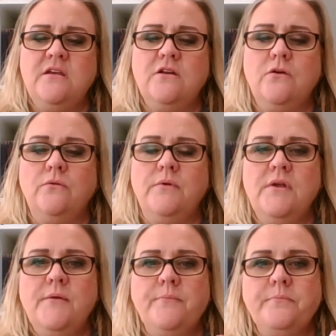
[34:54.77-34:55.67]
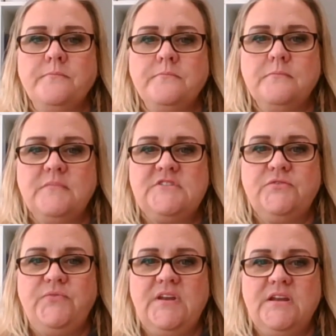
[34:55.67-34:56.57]
to
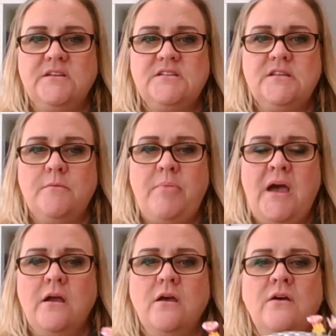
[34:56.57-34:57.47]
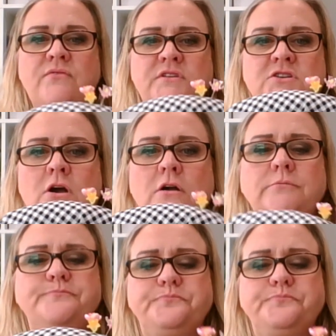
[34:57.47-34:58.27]
fit into the back of the dog.